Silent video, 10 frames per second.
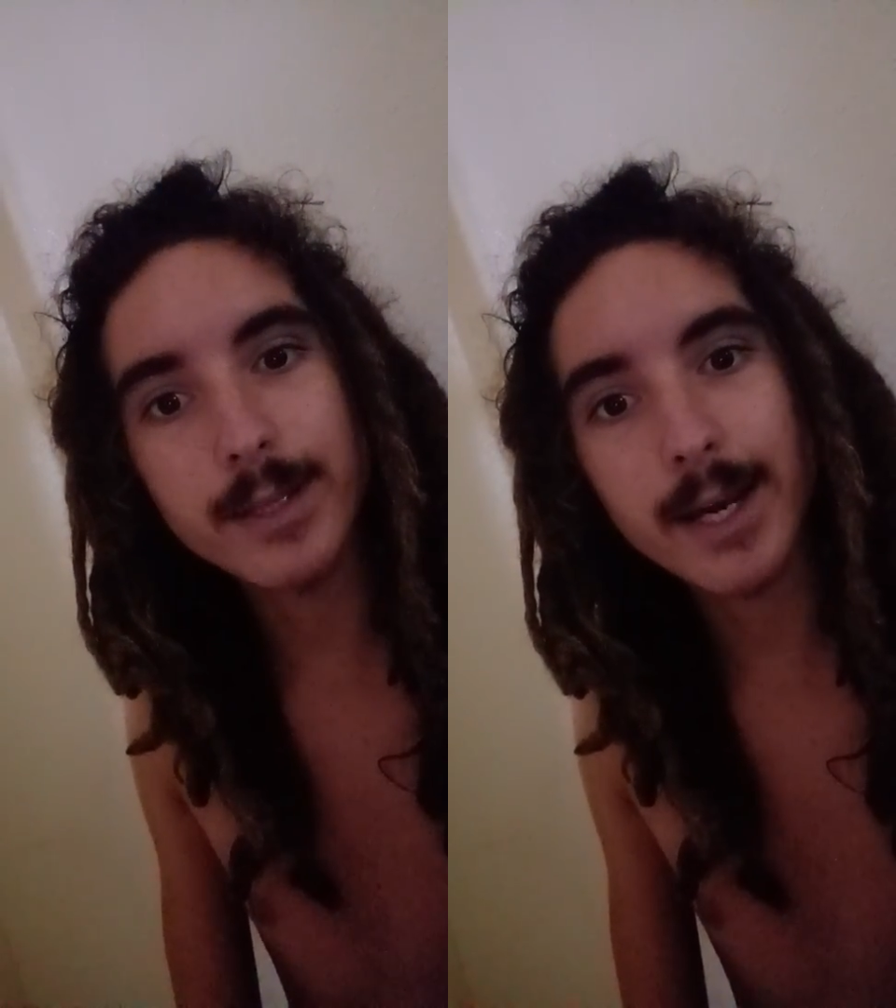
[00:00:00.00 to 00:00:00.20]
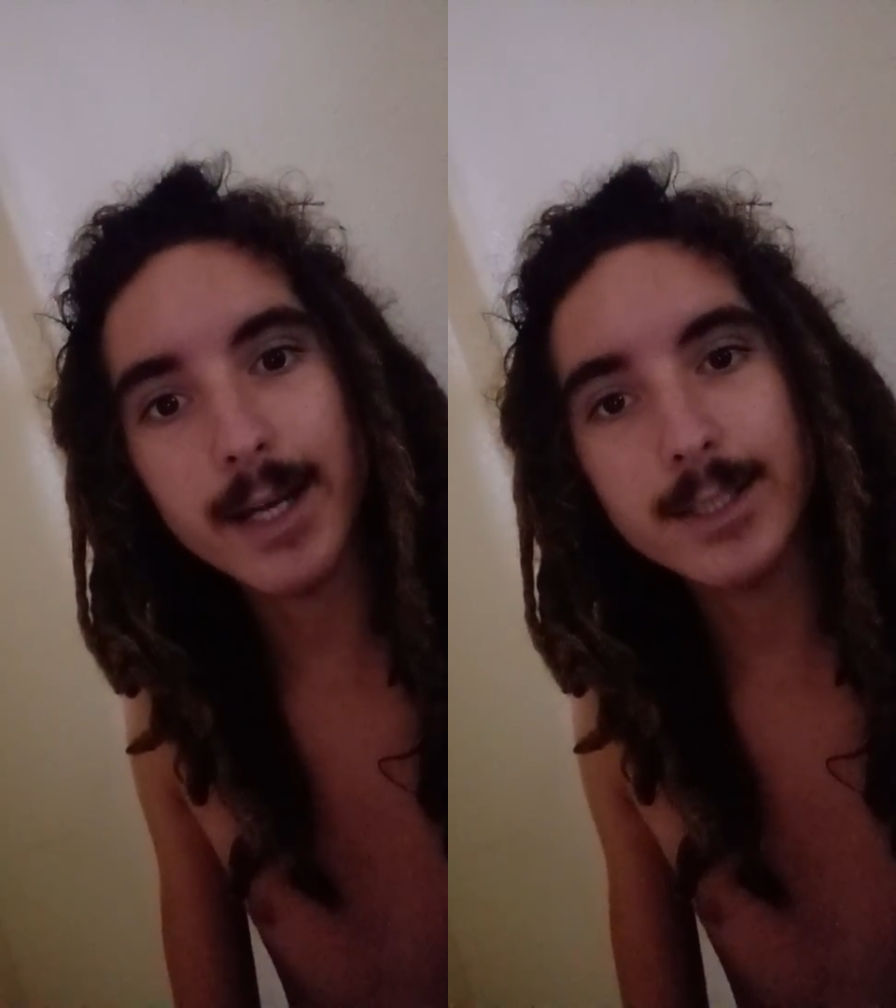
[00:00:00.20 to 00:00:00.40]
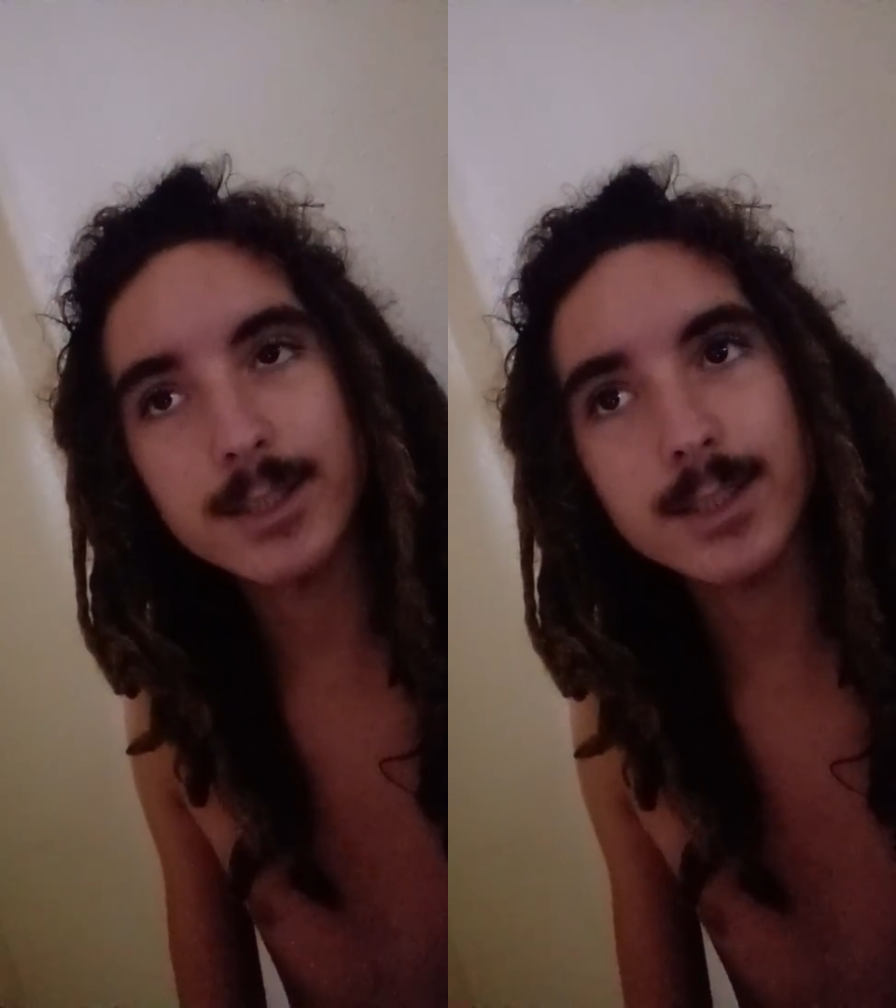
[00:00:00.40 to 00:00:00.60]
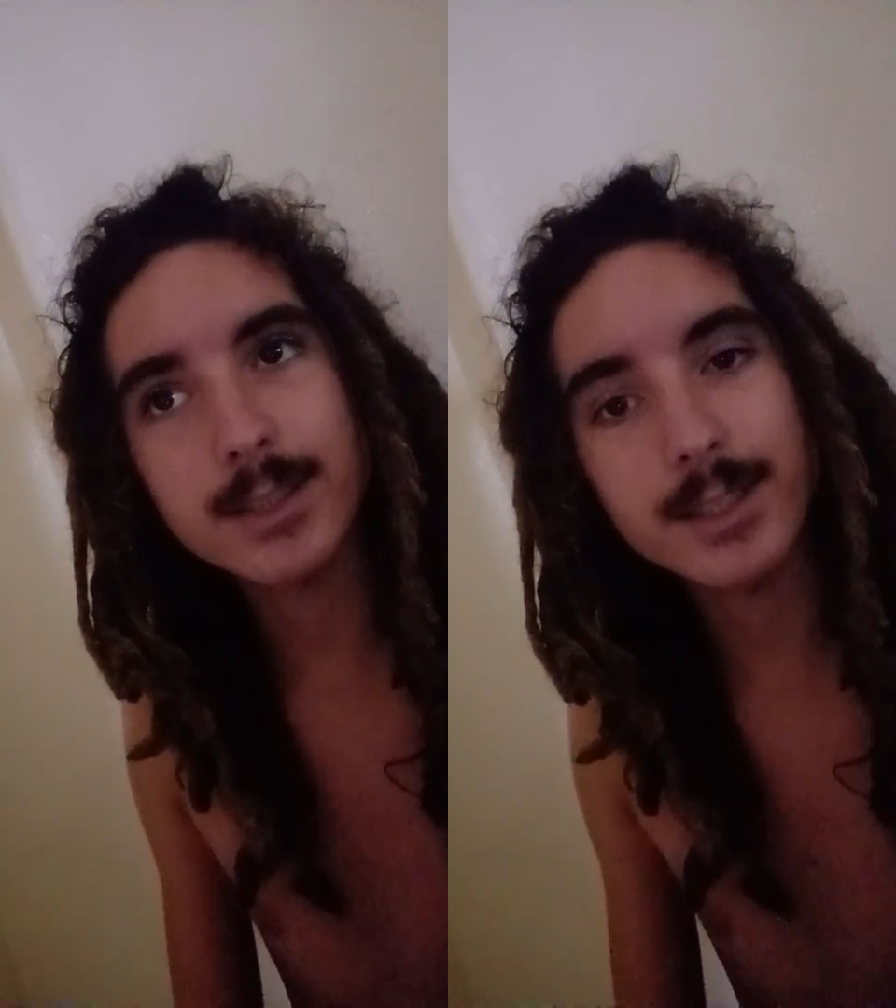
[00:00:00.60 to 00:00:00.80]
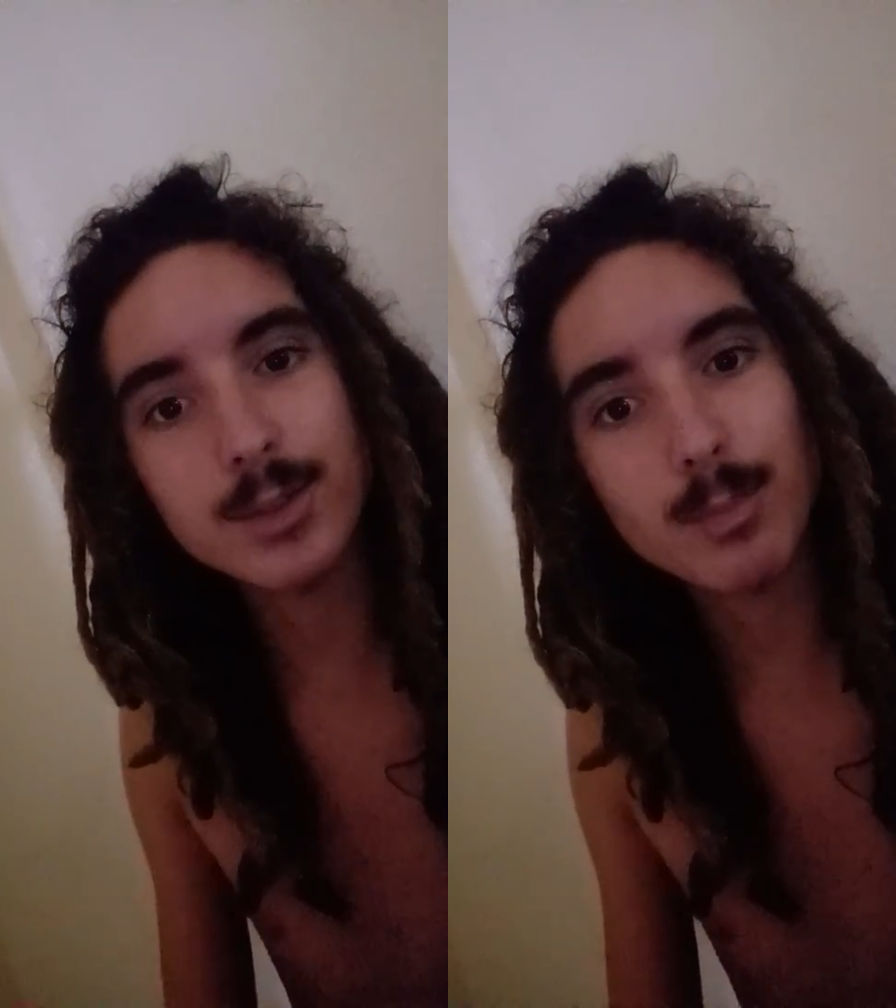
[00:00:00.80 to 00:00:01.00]
that I just
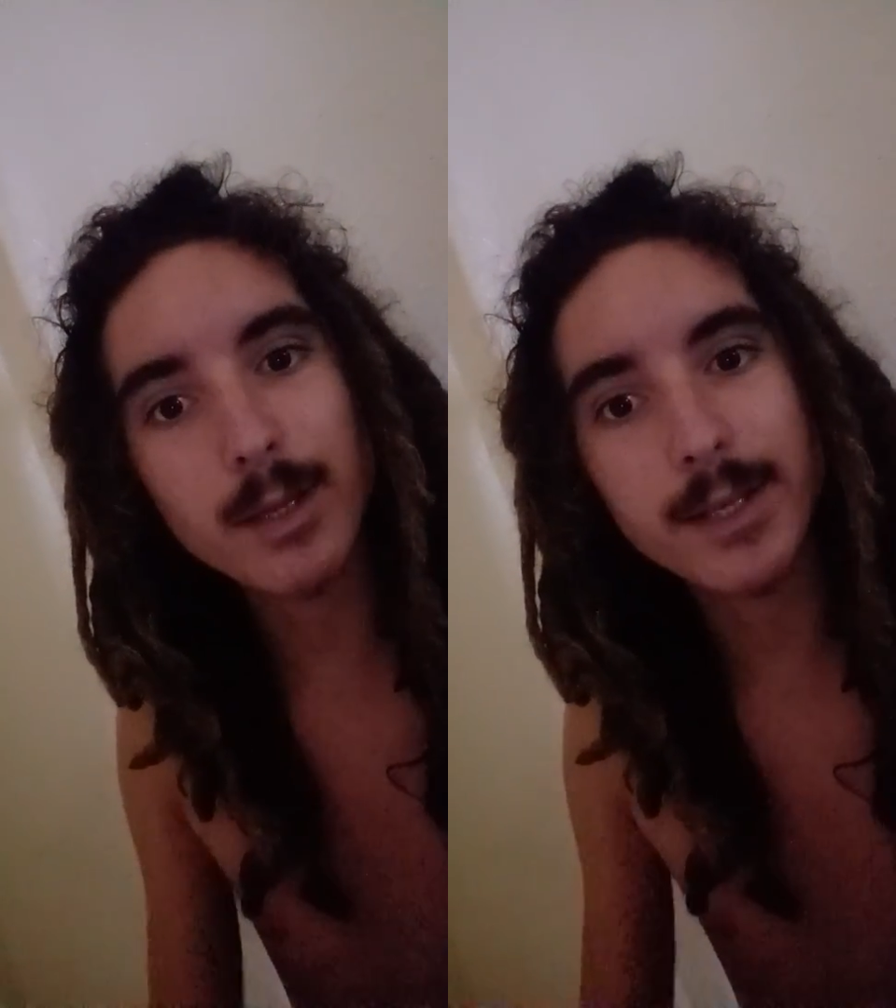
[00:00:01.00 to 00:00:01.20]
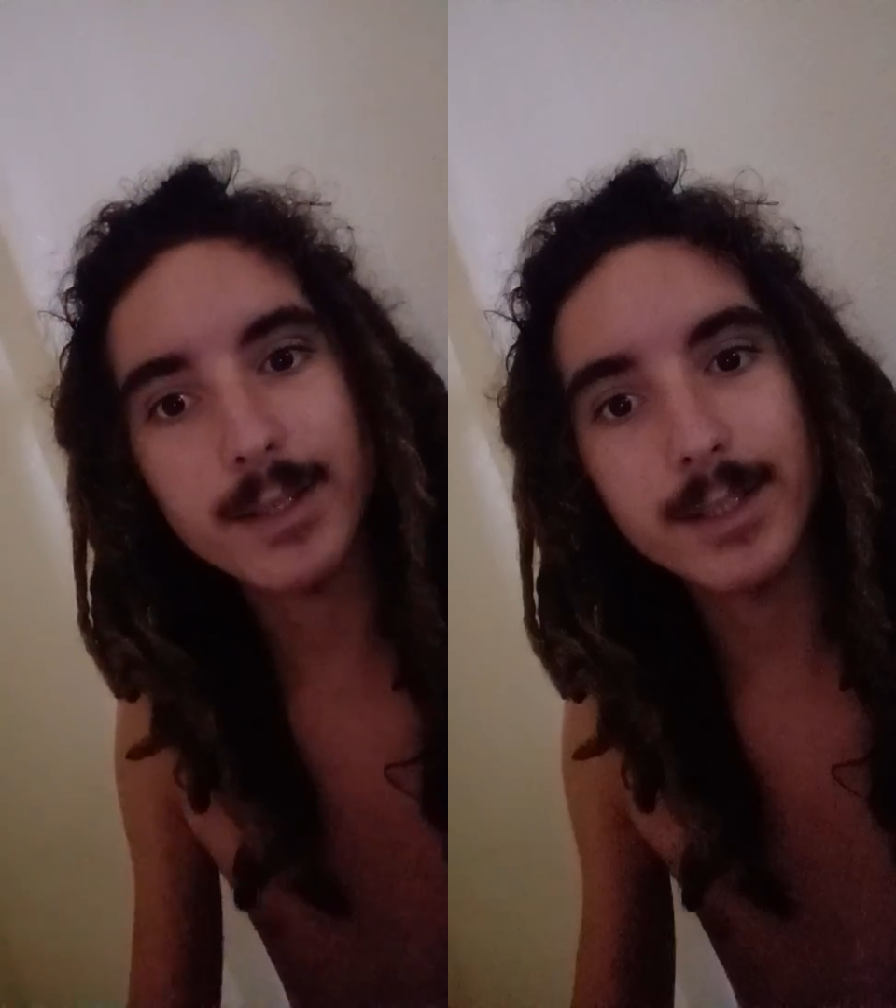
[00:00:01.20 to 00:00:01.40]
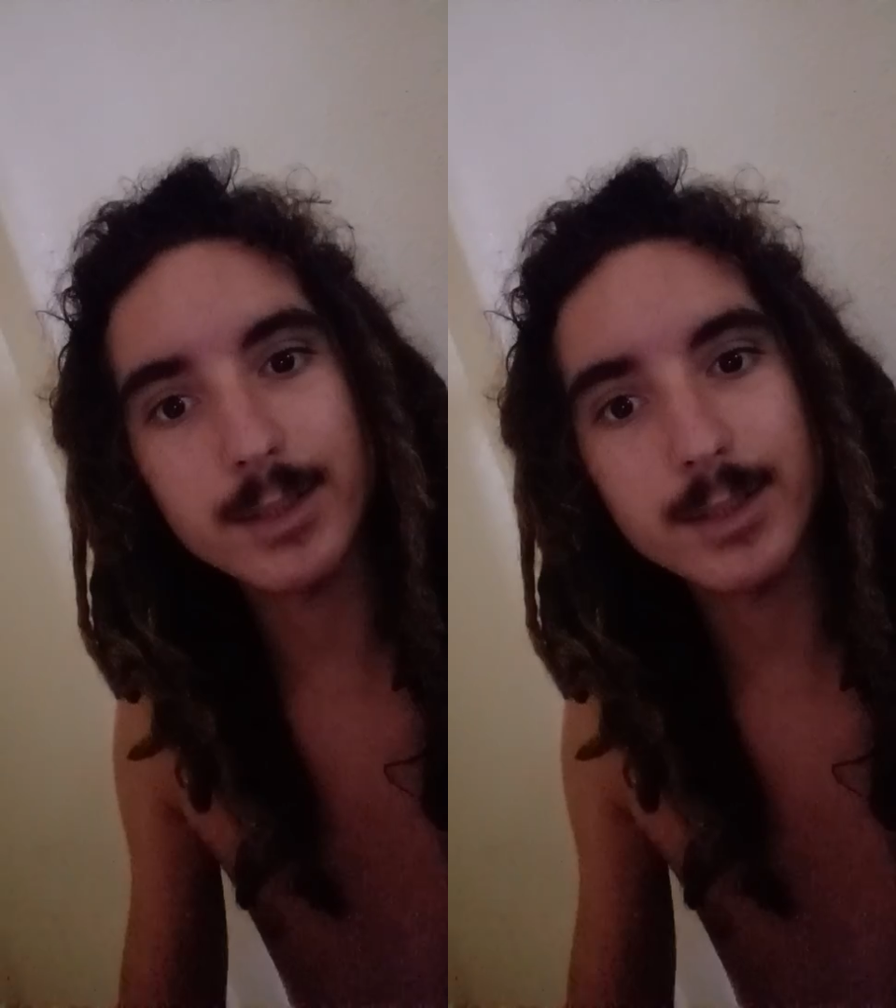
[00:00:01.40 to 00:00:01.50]
explained,